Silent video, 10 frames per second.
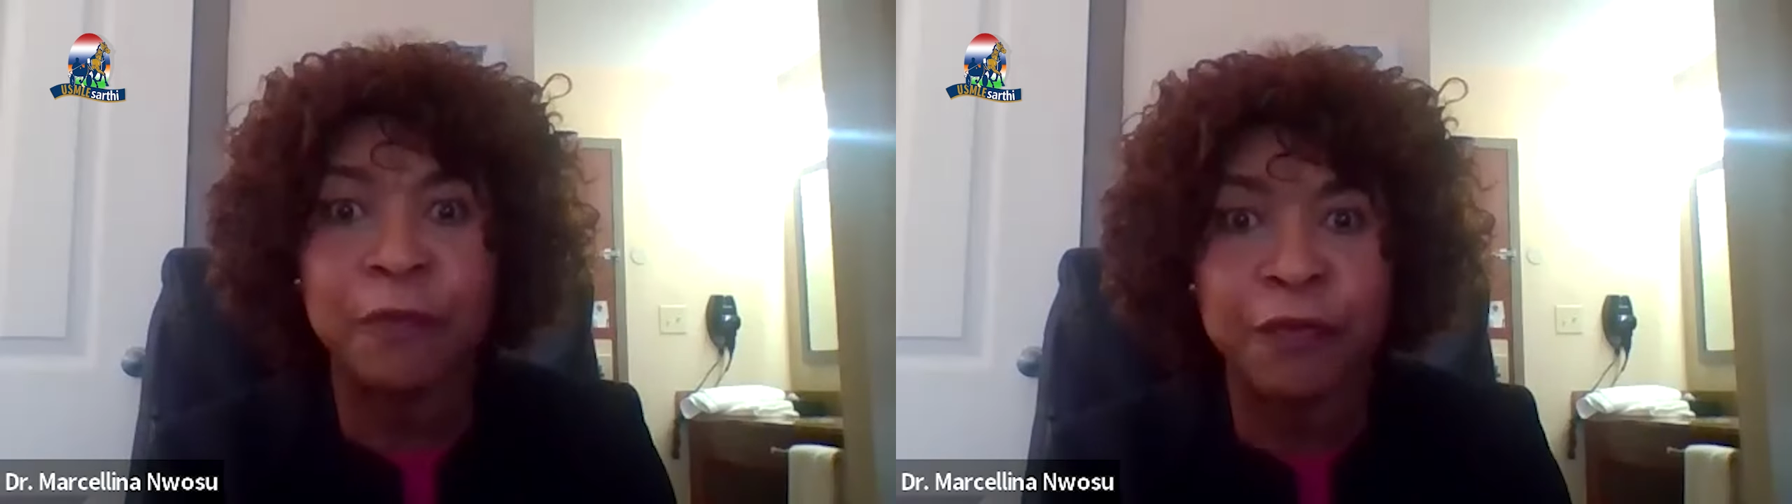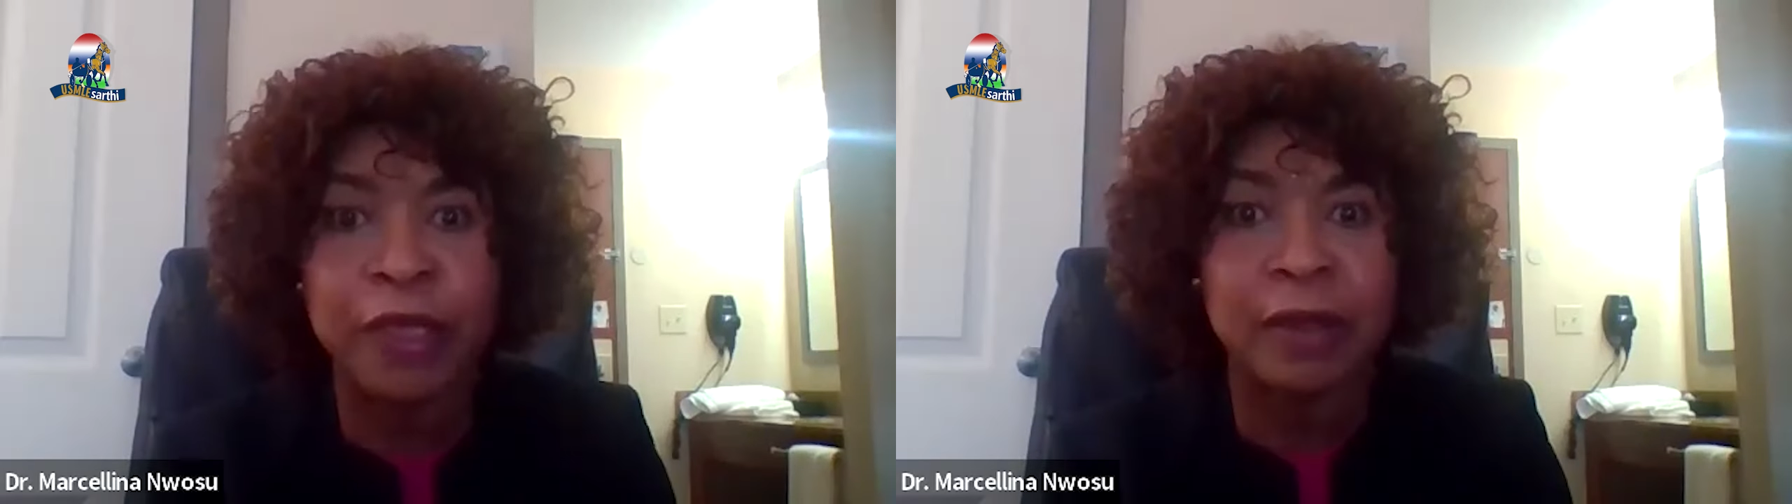
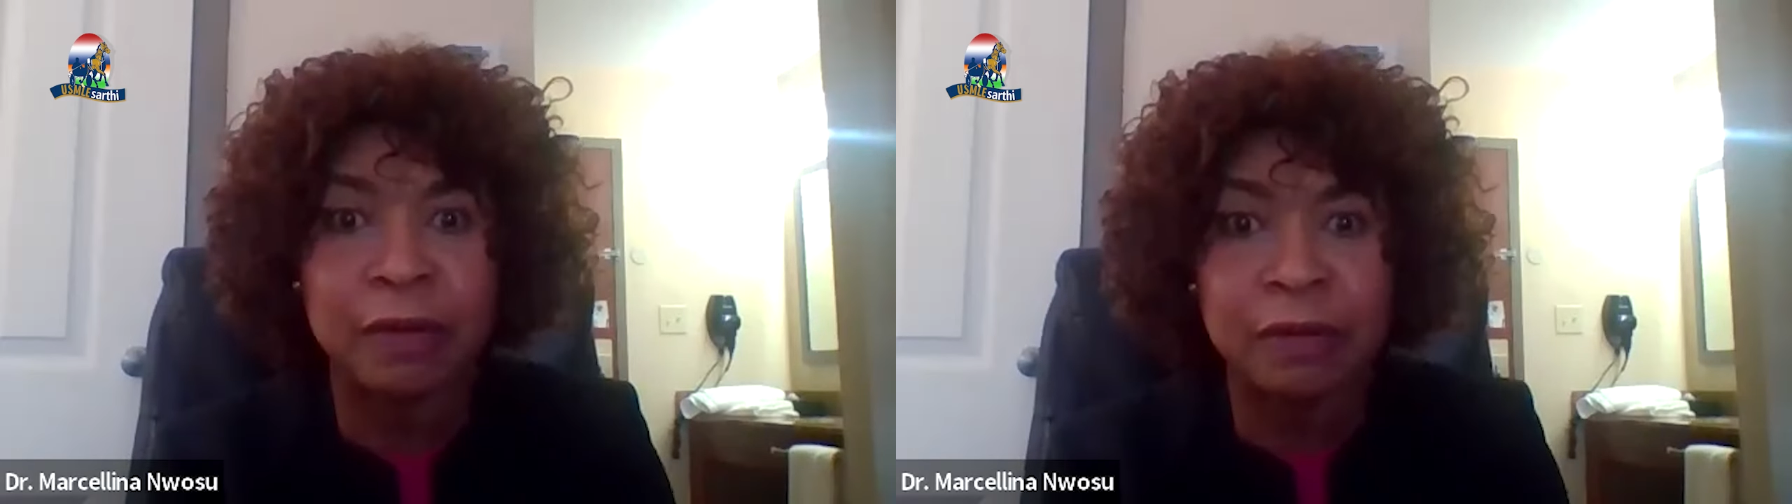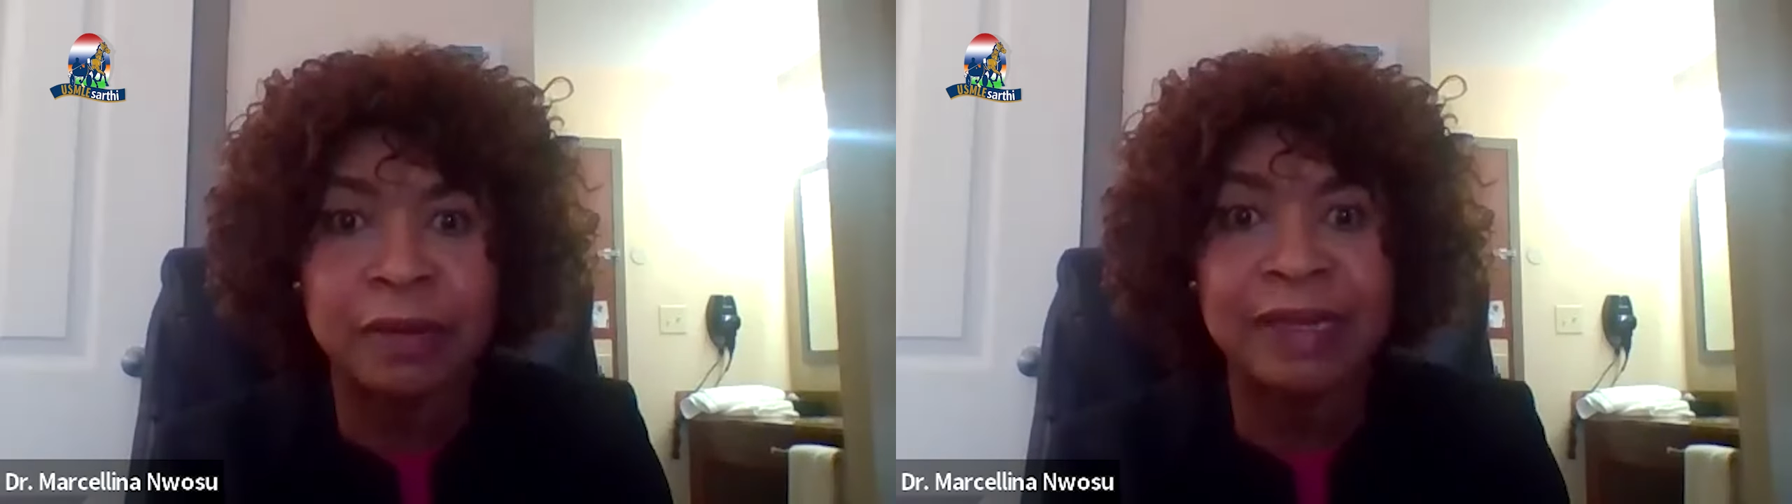
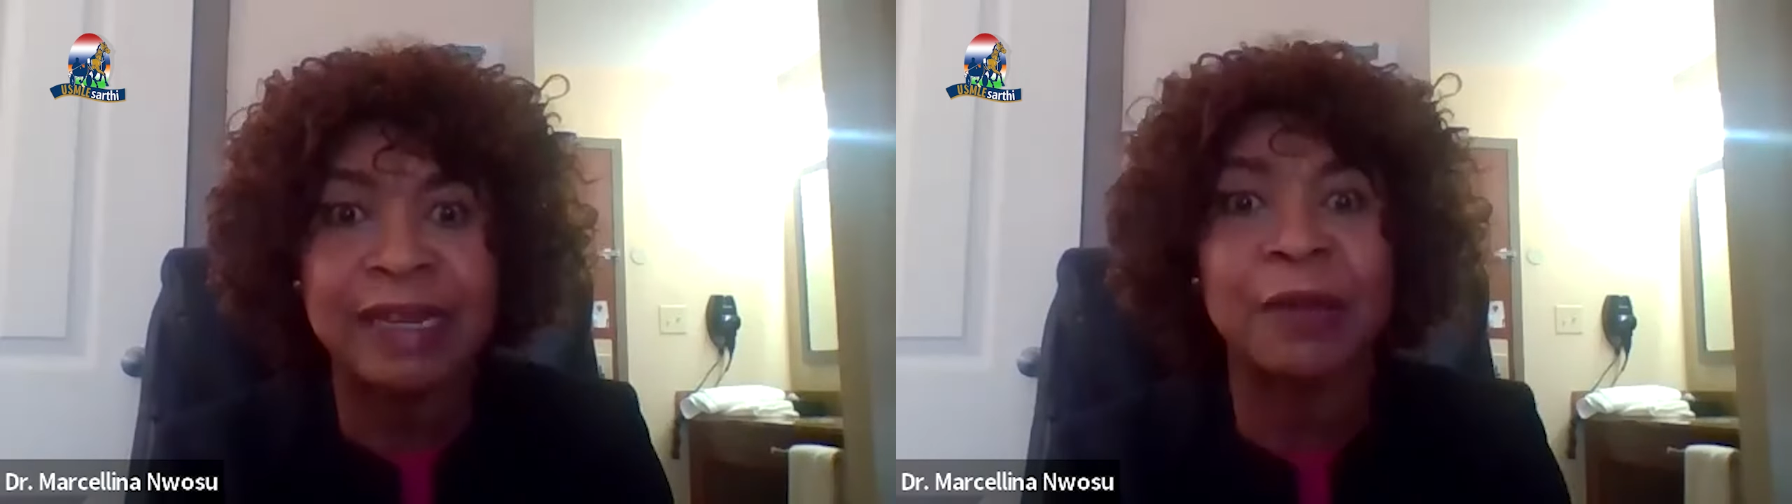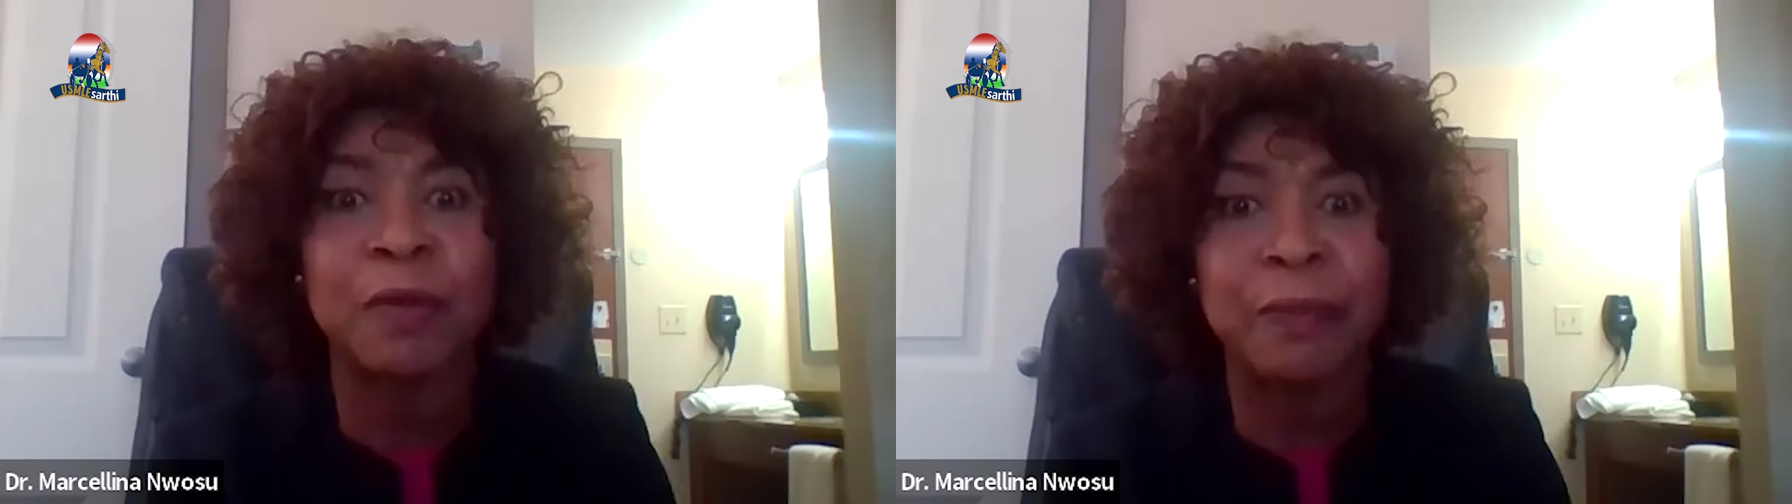fill
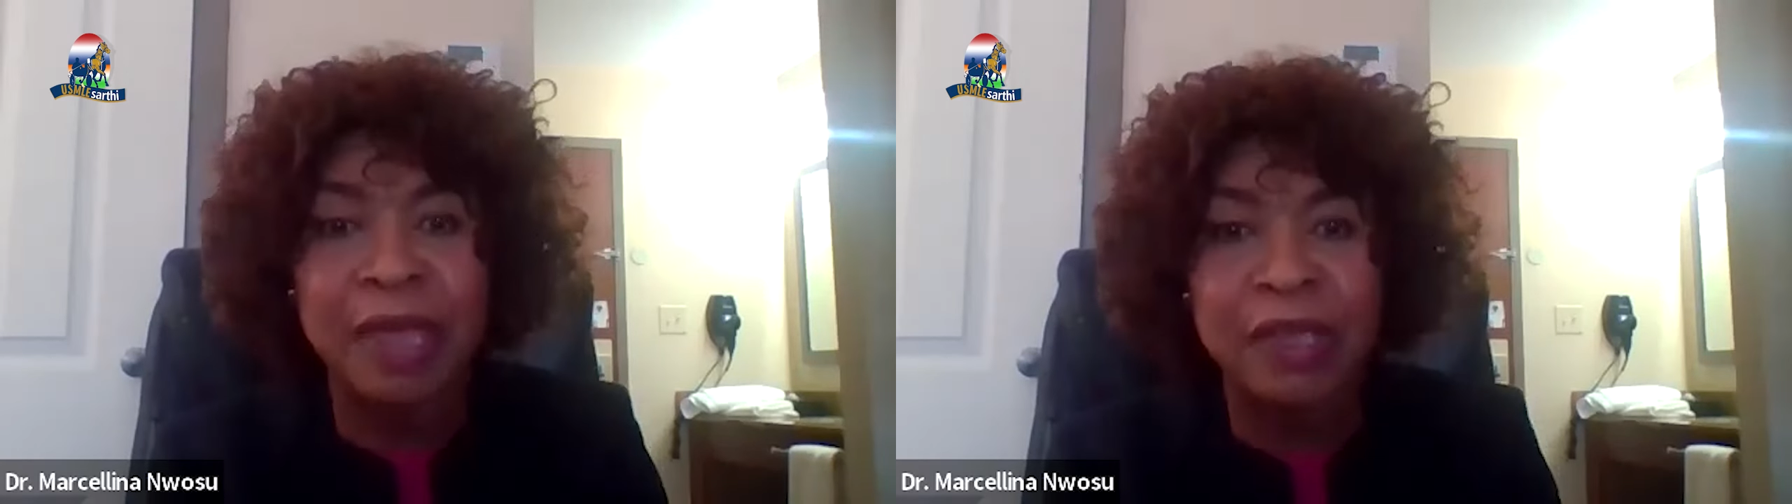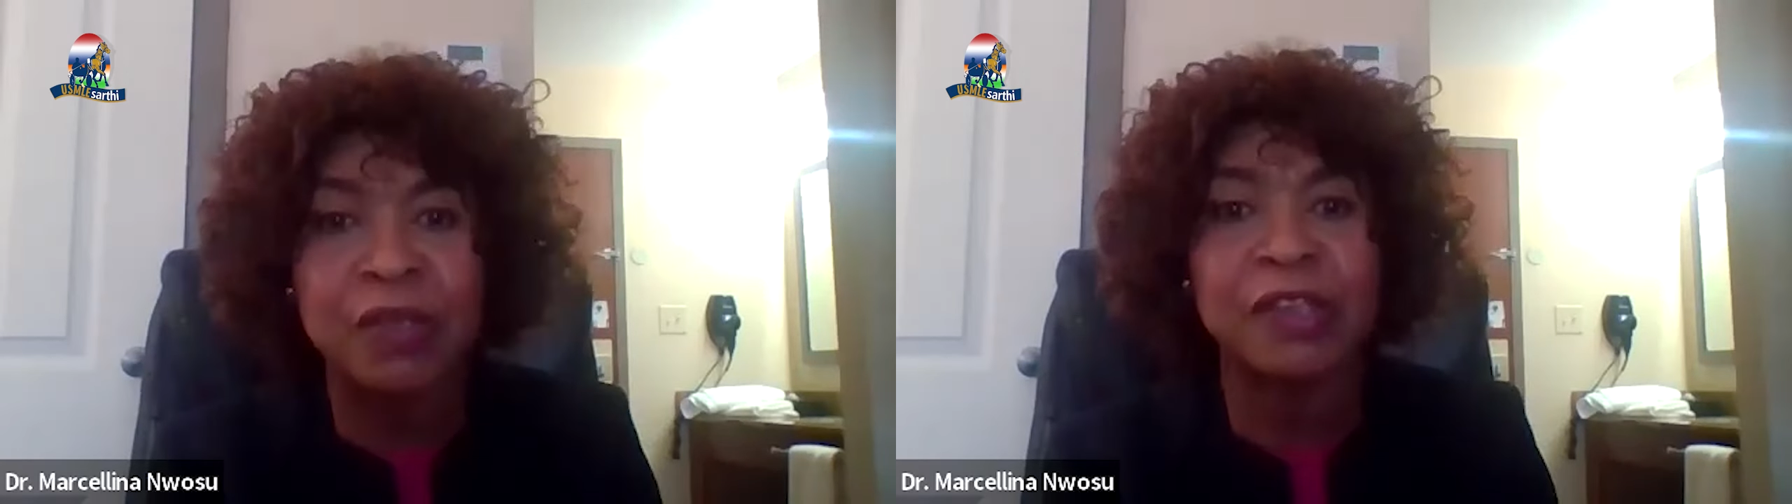that will
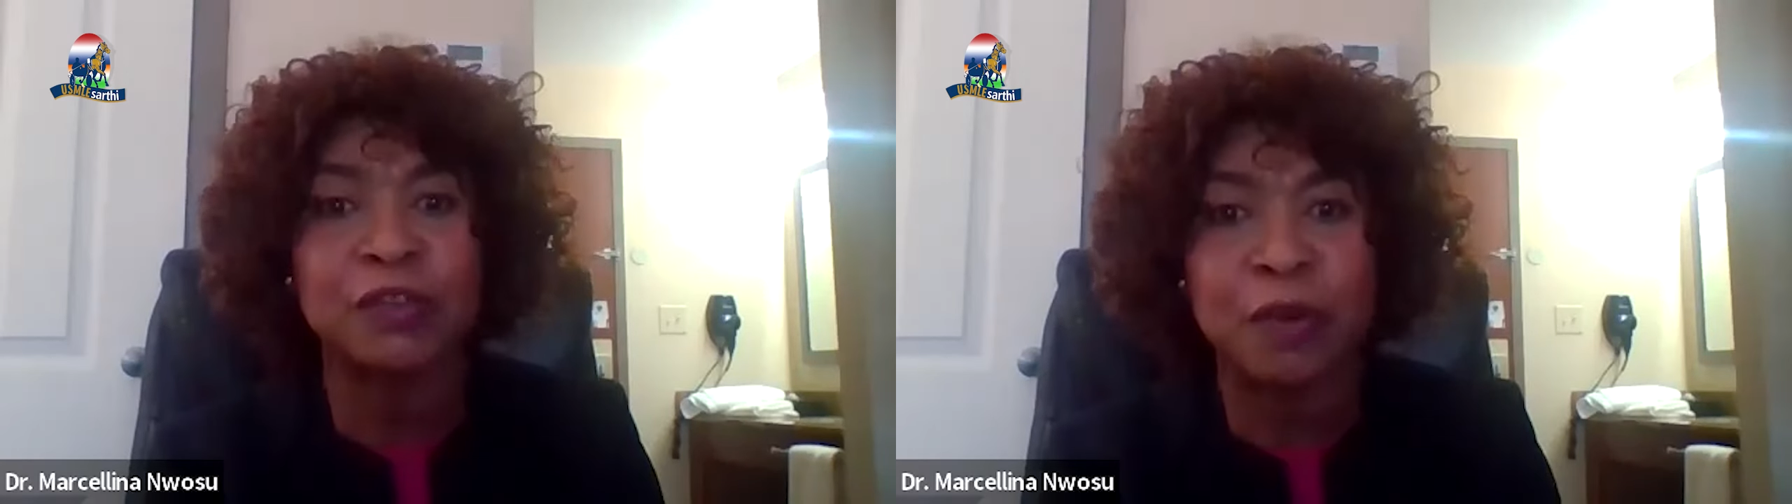make you a